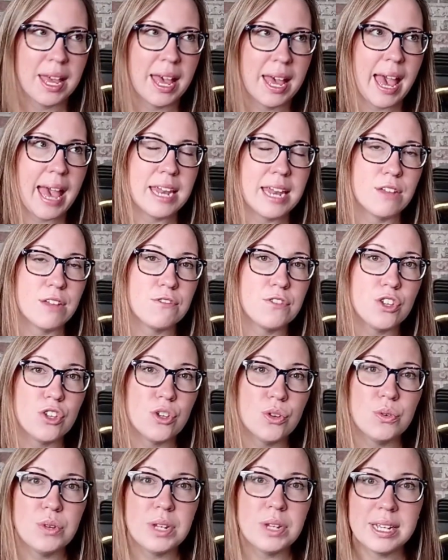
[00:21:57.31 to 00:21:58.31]
And if
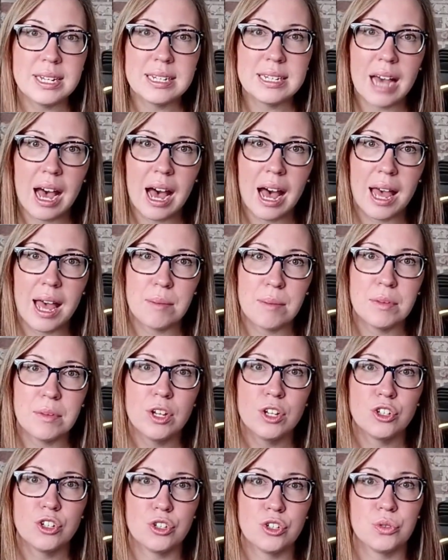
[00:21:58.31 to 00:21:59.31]
you need time
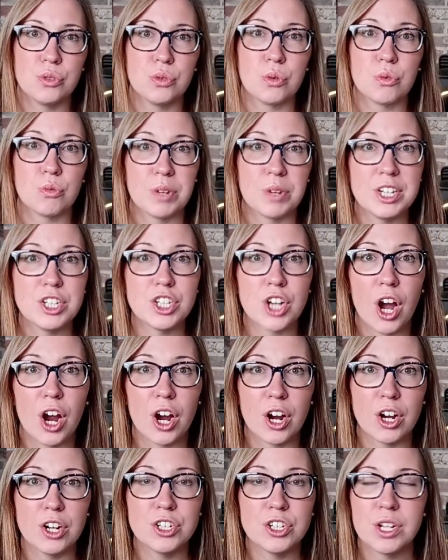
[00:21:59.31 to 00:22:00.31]
to
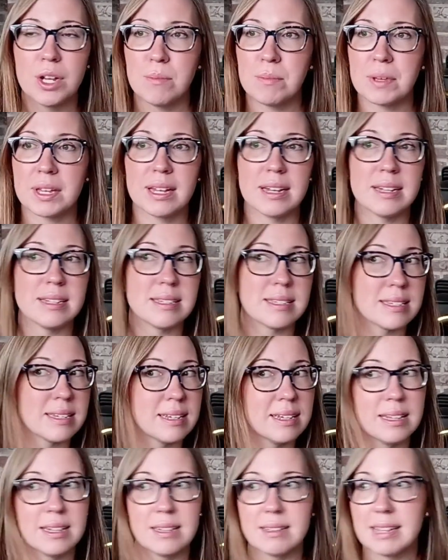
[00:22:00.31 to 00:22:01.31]
recharge, because
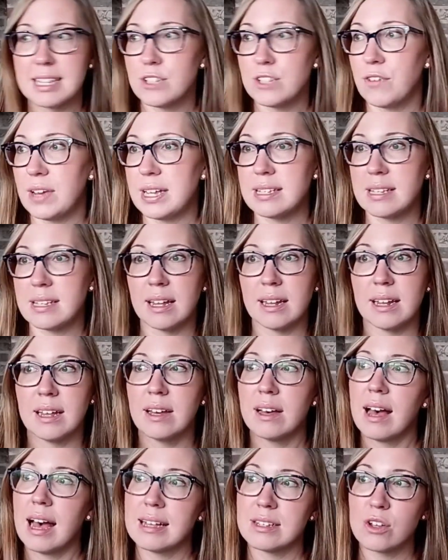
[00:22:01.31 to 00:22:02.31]
let's face it, as a